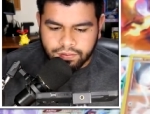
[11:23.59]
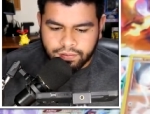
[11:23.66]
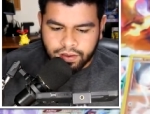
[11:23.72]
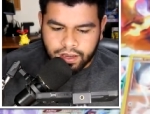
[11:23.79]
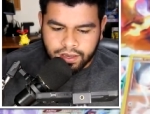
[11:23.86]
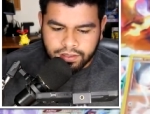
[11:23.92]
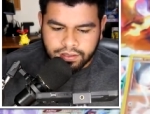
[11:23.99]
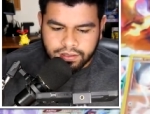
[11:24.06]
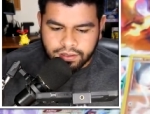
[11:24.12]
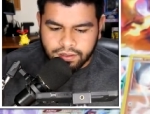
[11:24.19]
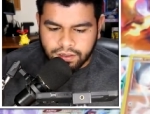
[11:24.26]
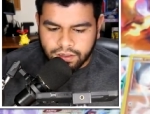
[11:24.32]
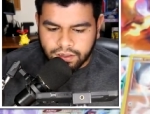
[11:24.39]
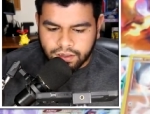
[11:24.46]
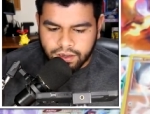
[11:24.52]
Boss,
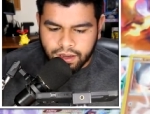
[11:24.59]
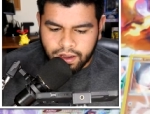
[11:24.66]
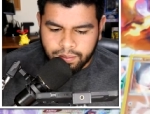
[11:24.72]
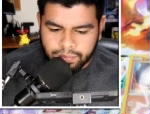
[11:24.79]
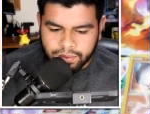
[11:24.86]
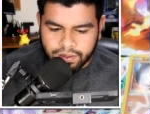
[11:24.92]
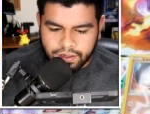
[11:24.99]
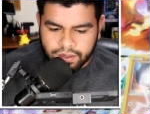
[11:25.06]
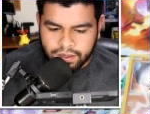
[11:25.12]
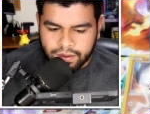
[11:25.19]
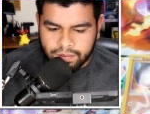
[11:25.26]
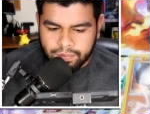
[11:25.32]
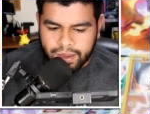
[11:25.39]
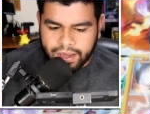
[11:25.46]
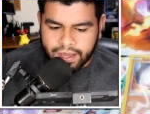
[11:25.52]
Gum,
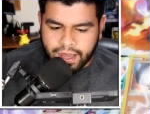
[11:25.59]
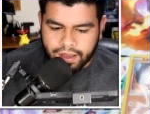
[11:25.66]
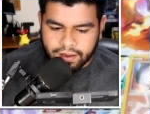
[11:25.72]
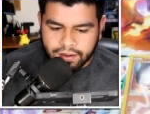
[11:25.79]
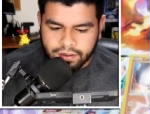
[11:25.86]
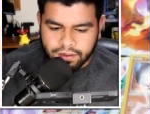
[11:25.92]
Mankey,